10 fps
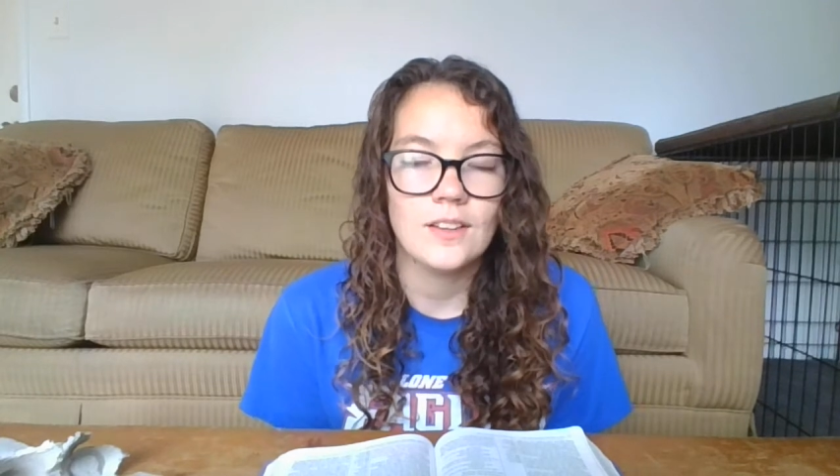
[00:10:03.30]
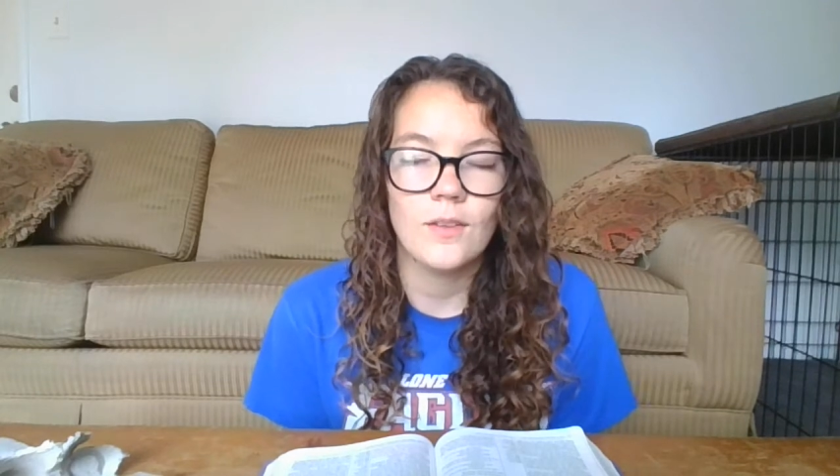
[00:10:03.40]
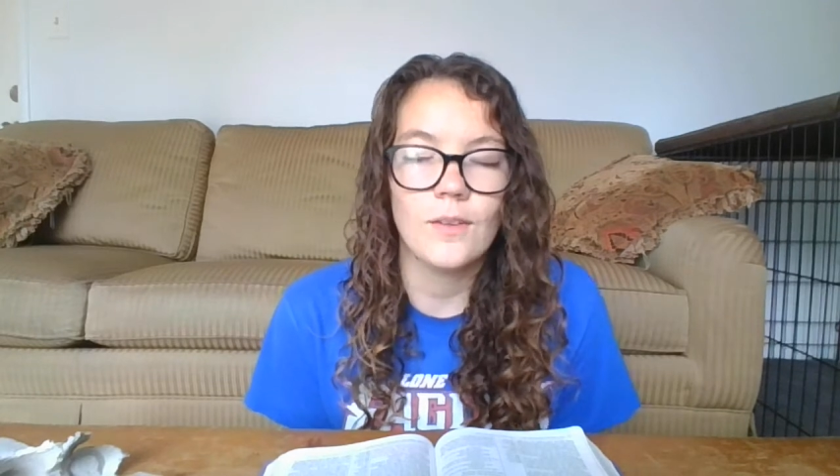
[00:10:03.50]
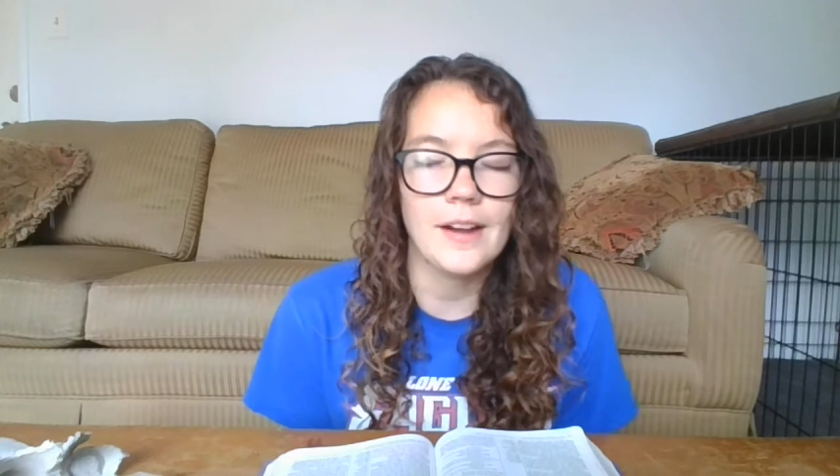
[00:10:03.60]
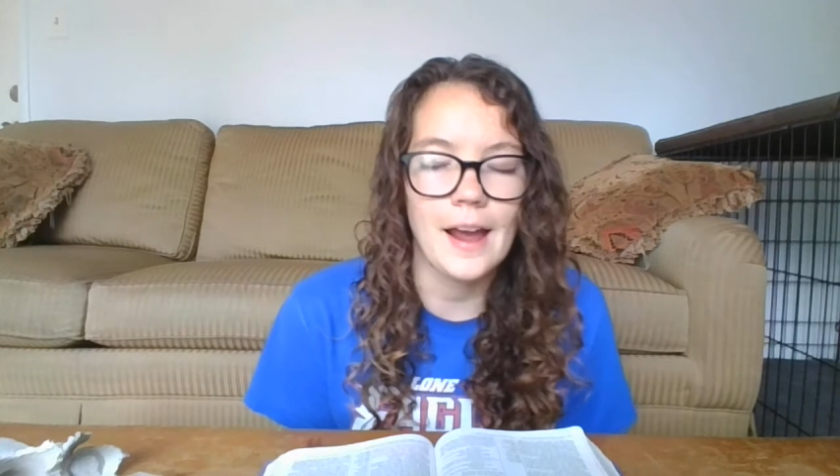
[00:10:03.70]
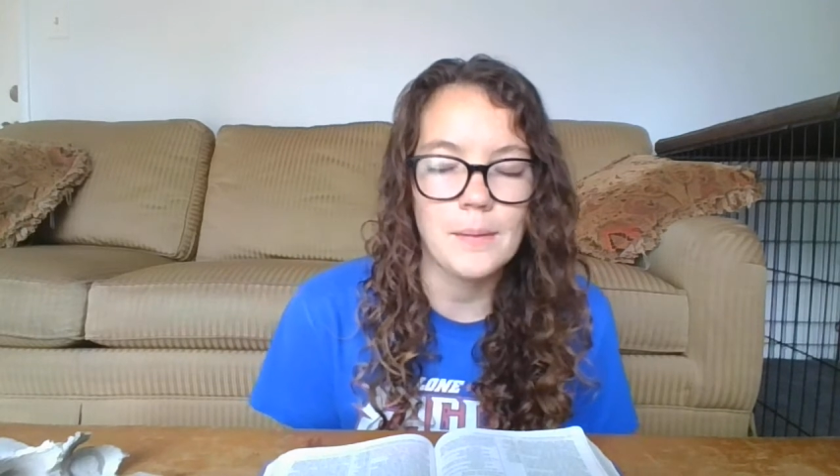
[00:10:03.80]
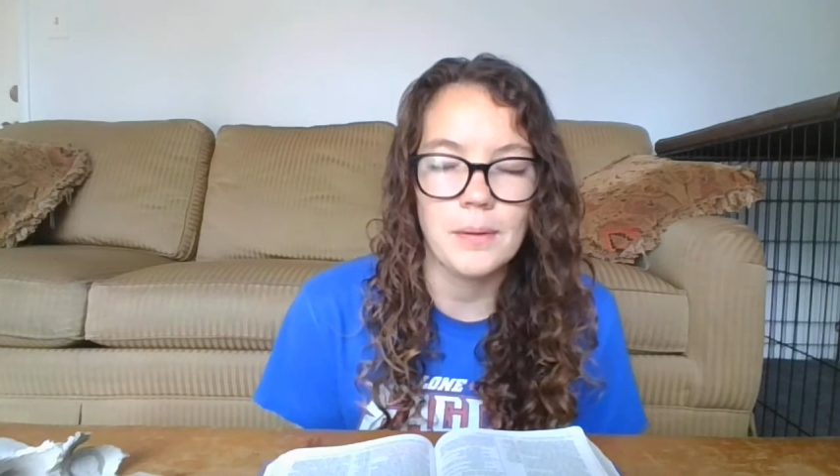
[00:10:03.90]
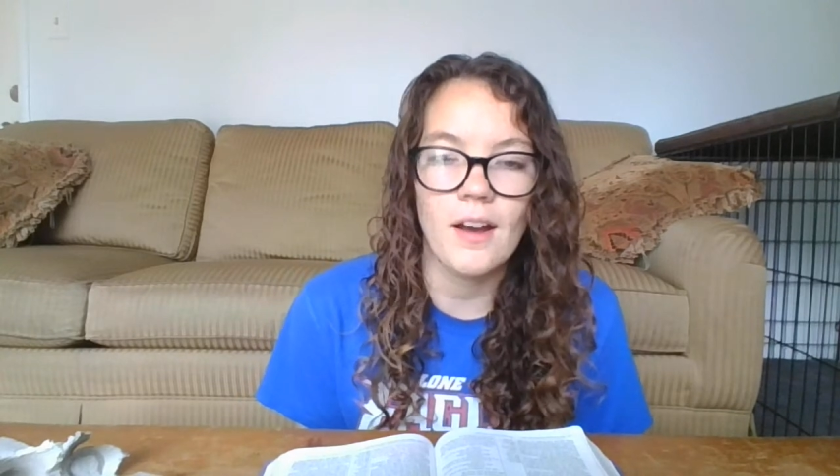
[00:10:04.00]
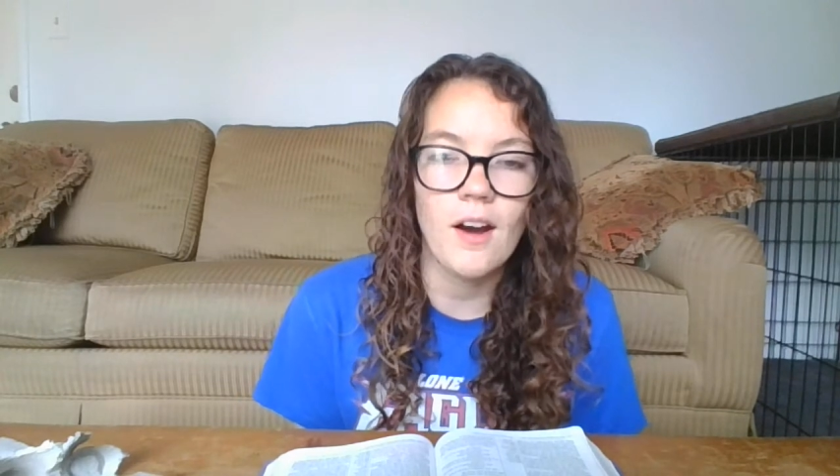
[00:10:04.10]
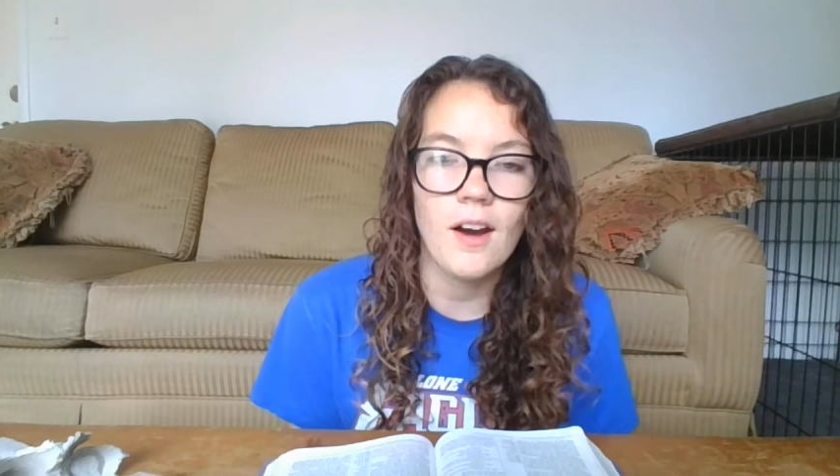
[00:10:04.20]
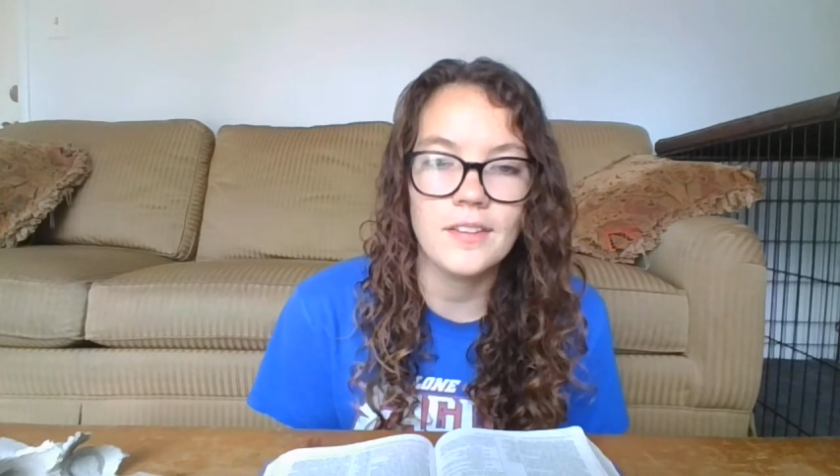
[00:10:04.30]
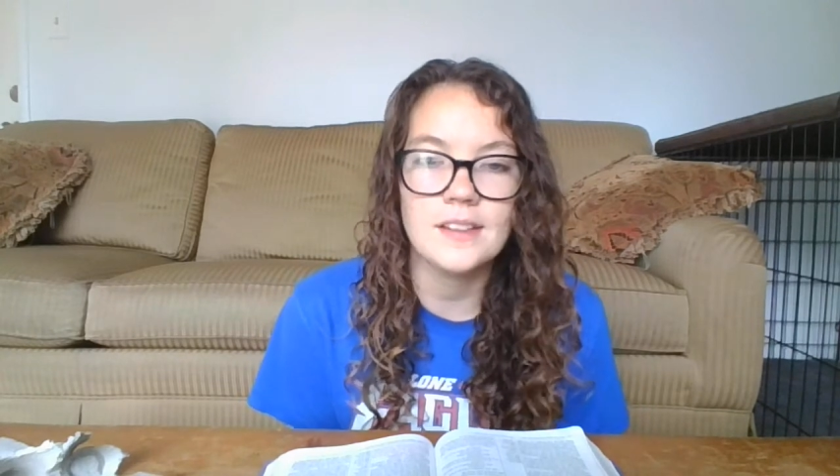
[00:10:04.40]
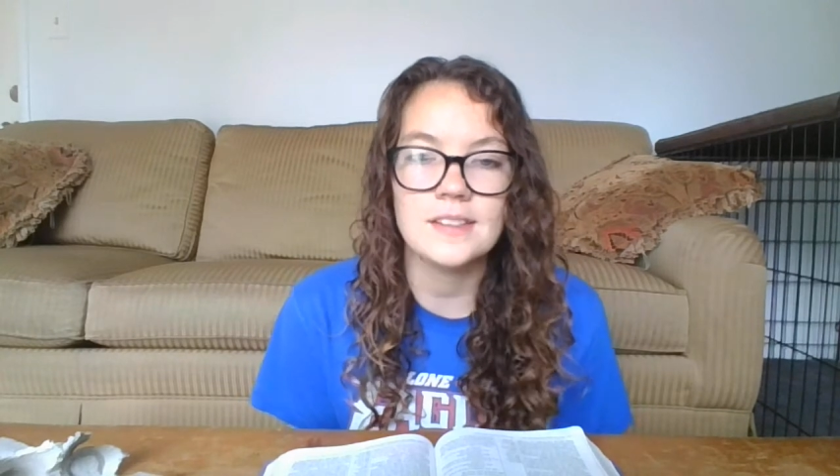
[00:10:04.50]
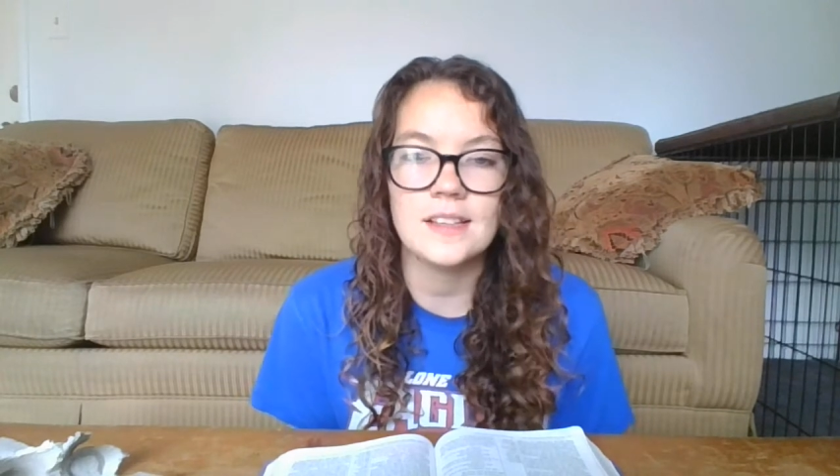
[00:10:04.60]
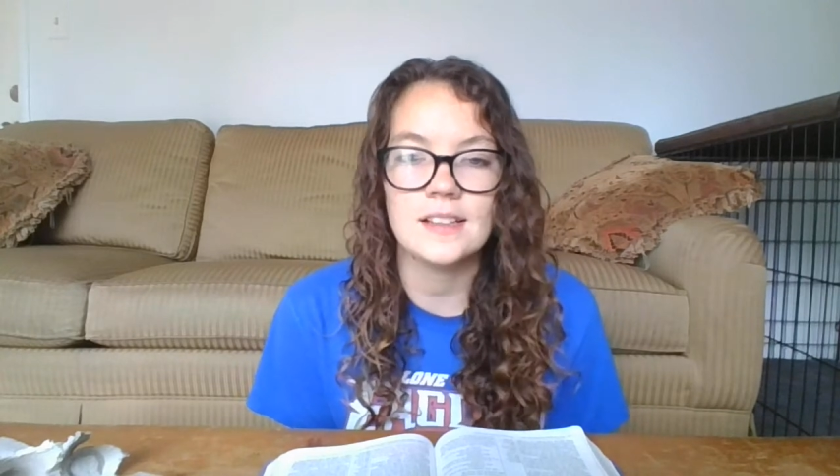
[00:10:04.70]
Lord, I pray all
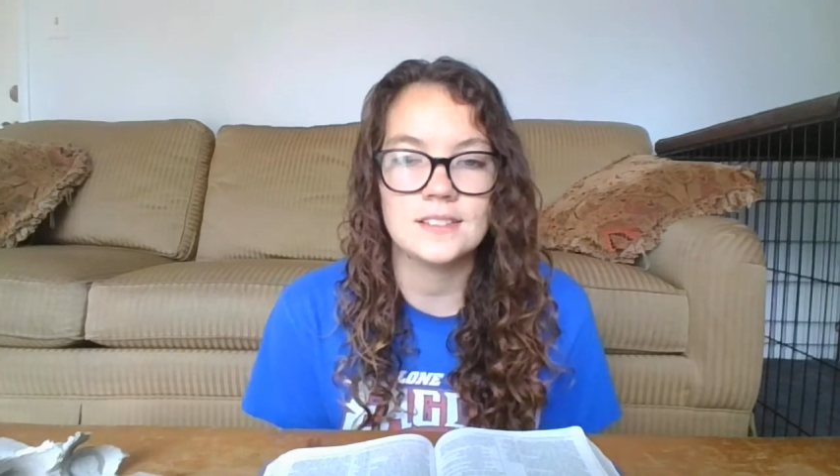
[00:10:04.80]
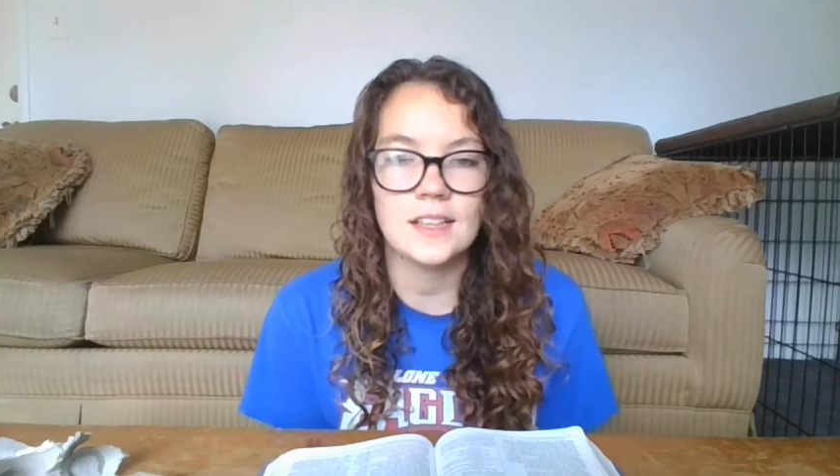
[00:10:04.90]
these things